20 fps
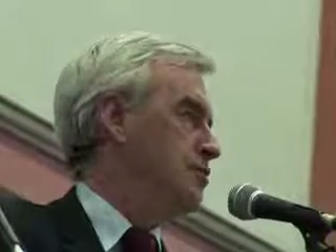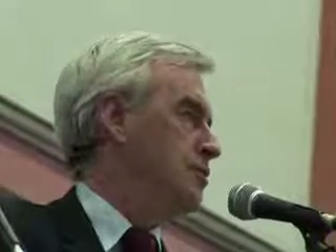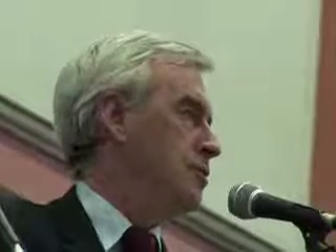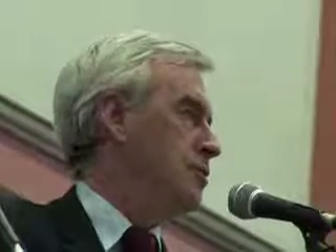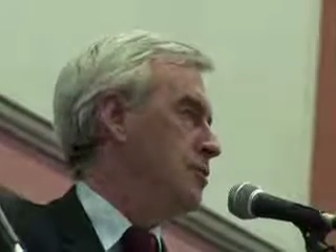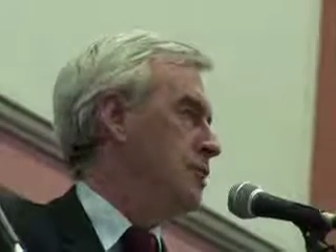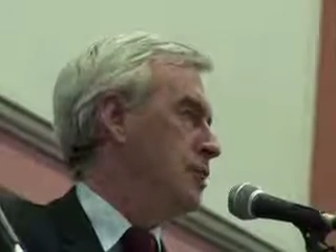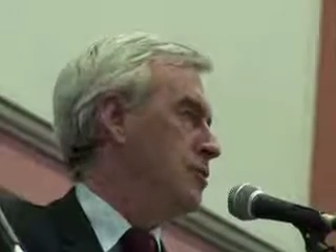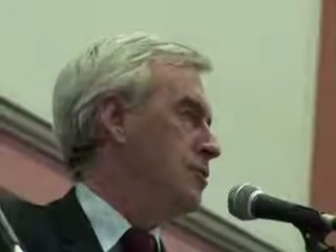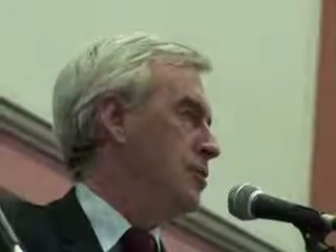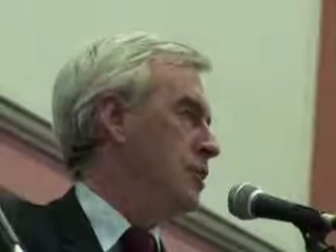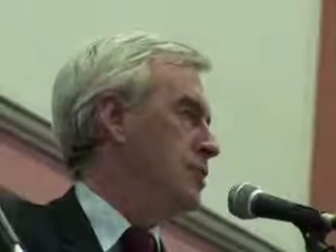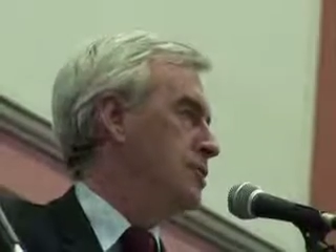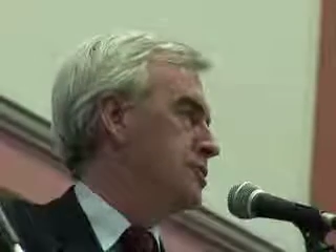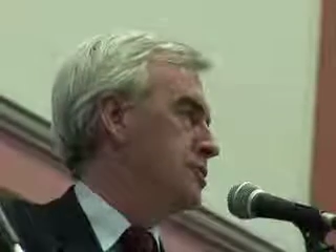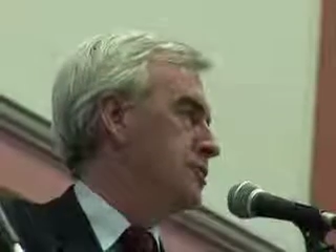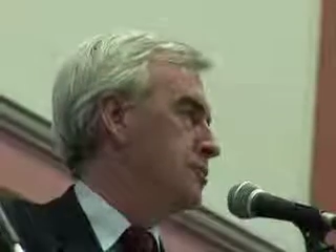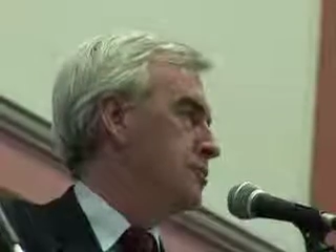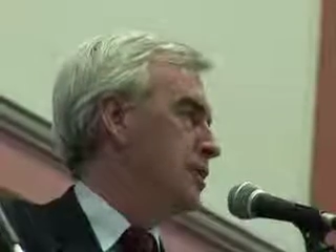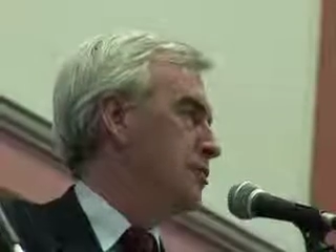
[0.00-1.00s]
and we'll go on
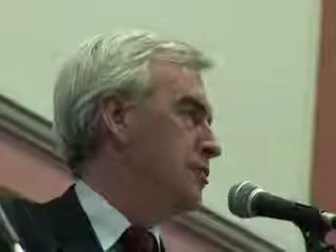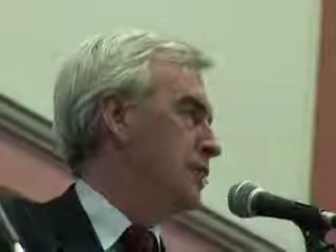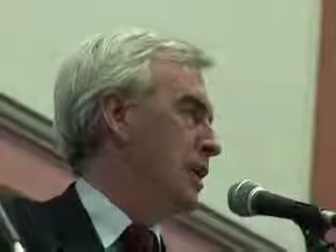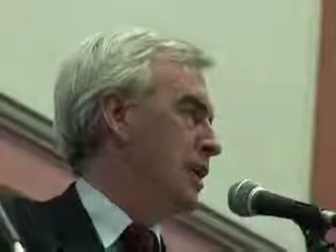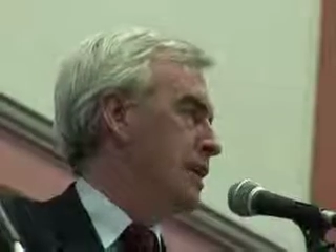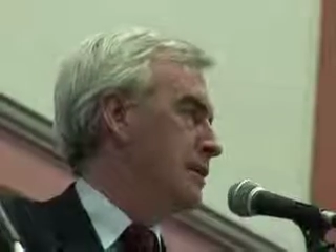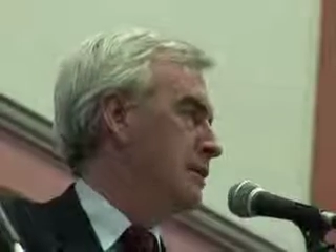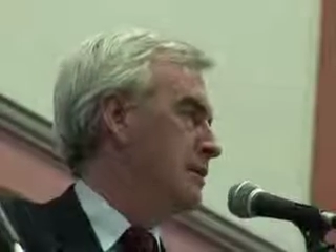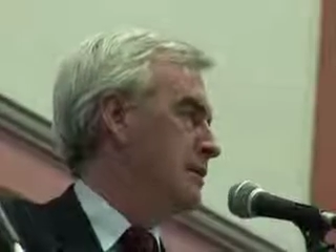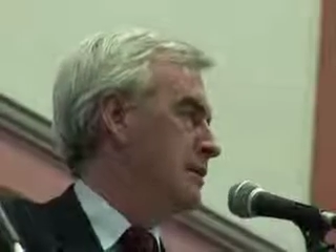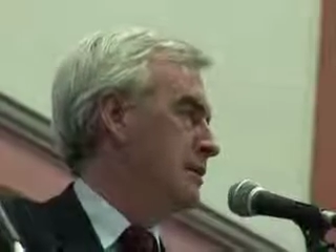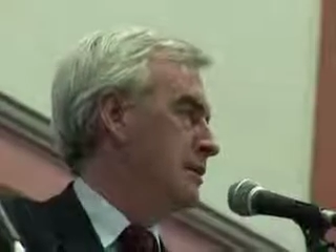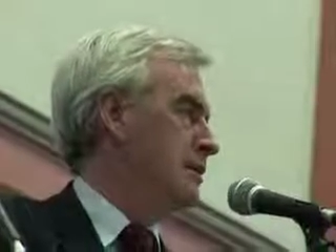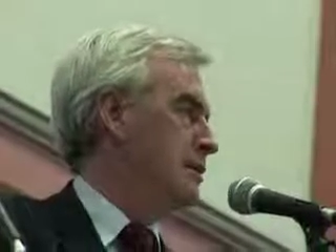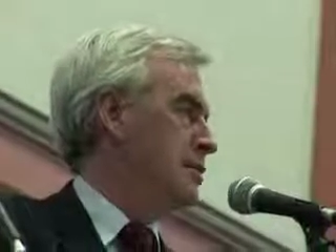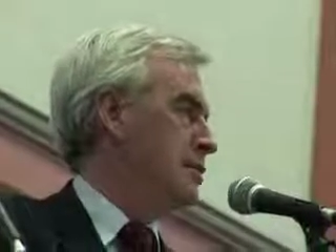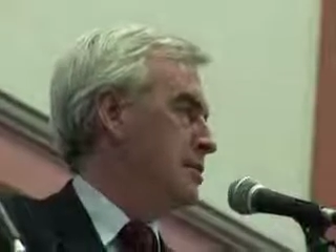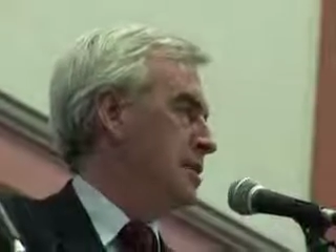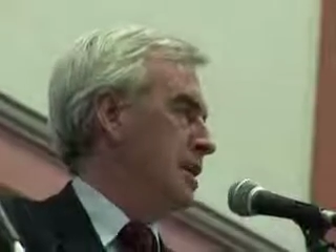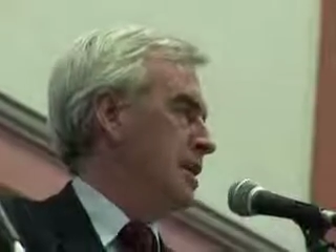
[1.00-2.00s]
until we win,
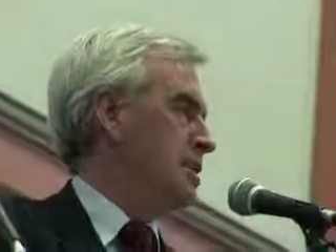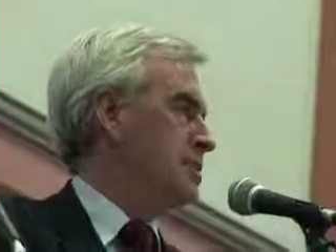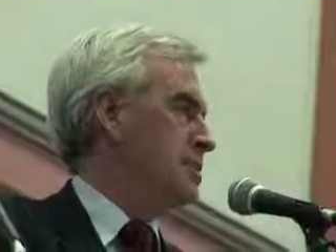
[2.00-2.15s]
because it